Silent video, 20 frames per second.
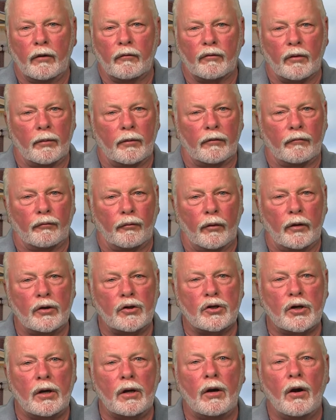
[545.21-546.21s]
from
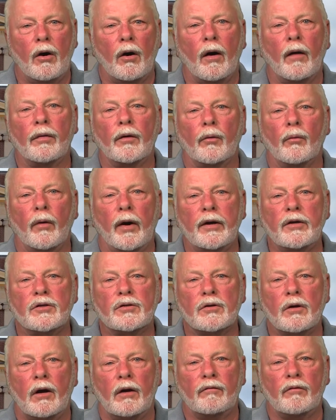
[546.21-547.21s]
infringing on the
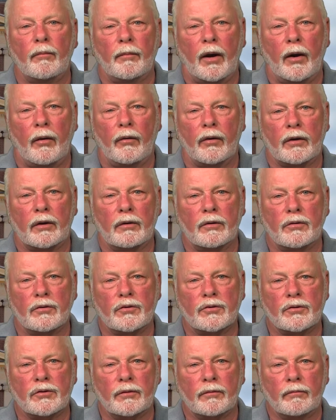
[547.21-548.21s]
rights of
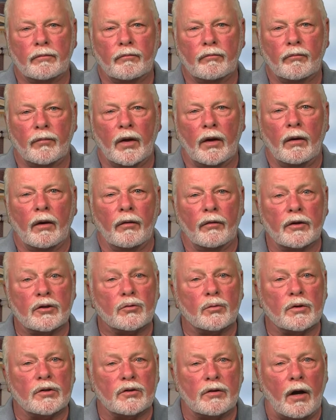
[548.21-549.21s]
Americans. This
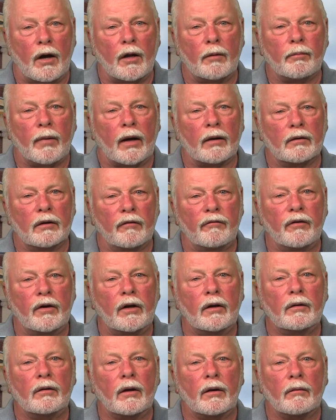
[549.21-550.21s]
was done by
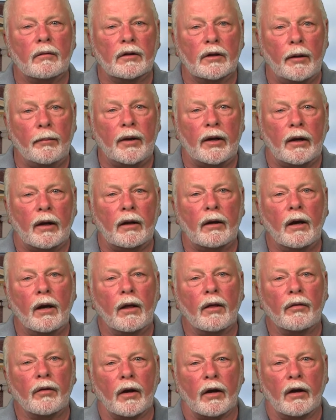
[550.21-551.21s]
limiting
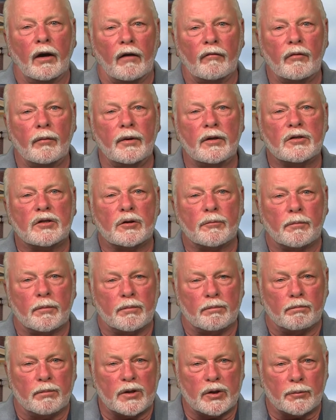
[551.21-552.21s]
the government's
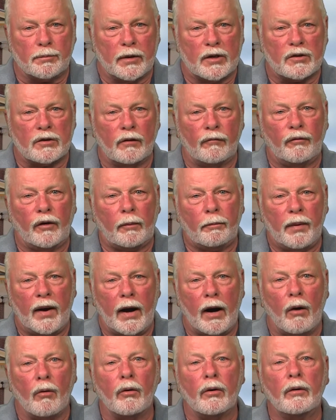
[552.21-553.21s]
specific
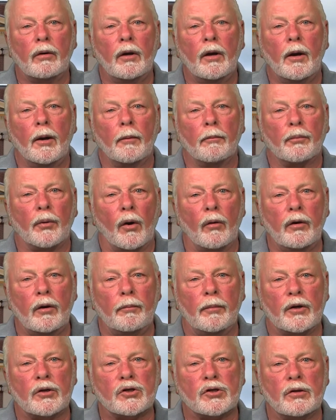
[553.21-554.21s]
power,
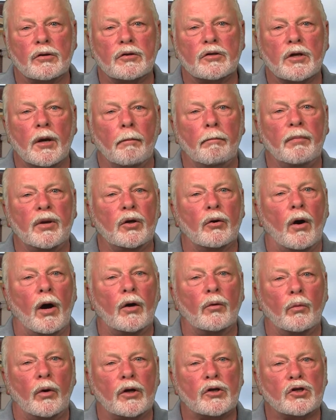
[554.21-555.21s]
prohibitions
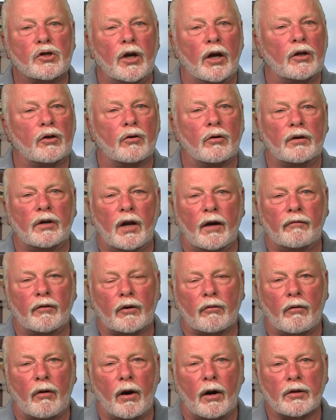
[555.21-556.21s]
beyond which it could never
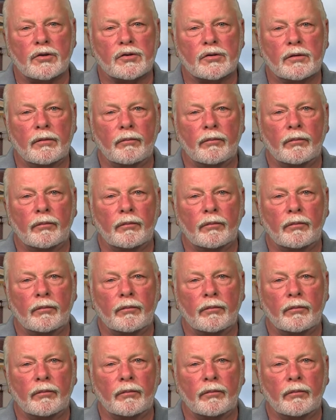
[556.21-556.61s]
cross.